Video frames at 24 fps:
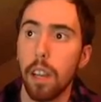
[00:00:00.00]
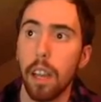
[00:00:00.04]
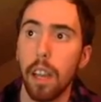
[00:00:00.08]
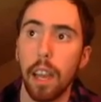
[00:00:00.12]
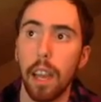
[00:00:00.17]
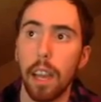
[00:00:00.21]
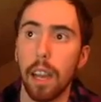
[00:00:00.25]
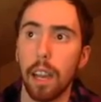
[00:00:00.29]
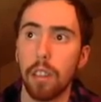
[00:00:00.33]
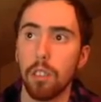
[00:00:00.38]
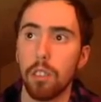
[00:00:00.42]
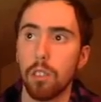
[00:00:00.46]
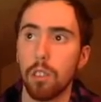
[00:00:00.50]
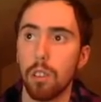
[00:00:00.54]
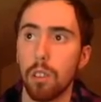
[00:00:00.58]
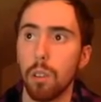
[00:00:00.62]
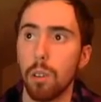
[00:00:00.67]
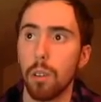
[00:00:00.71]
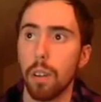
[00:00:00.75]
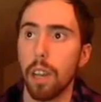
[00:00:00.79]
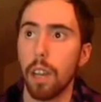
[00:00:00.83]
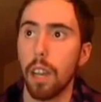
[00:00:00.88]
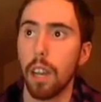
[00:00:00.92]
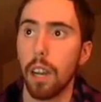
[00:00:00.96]
And
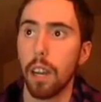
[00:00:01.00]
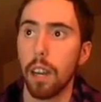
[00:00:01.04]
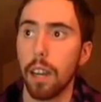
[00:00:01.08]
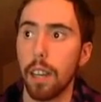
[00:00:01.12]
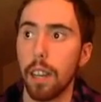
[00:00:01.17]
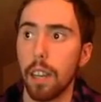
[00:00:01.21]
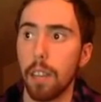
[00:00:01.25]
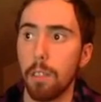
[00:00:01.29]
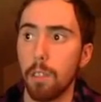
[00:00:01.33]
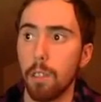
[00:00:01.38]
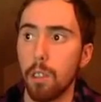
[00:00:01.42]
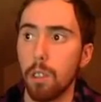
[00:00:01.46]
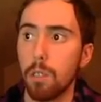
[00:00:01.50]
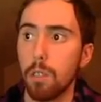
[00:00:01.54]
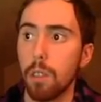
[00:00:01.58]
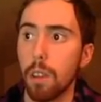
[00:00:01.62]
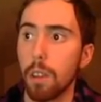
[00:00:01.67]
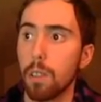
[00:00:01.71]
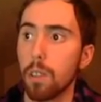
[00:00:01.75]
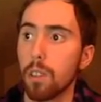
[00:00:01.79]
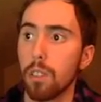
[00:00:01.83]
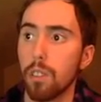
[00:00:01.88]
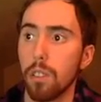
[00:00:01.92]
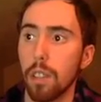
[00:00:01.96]
so uh, if you've
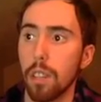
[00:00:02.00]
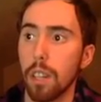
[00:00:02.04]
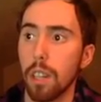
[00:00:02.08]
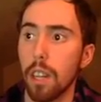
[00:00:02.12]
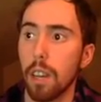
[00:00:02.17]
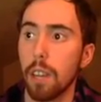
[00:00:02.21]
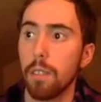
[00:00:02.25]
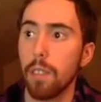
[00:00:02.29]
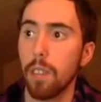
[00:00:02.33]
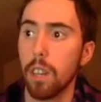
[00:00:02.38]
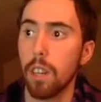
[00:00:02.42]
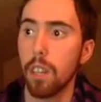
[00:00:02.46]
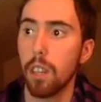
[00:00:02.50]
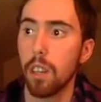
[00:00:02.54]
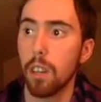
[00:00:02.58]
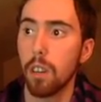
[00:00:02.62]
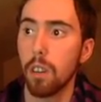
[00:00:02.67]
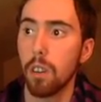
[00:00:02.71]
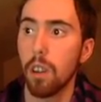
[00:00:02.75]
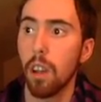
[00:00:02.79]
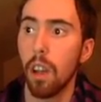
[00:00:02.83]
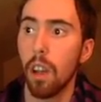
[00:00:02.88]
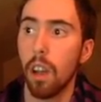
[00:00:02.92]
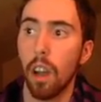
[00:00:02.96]
ever seen that
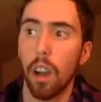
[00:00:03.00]
video,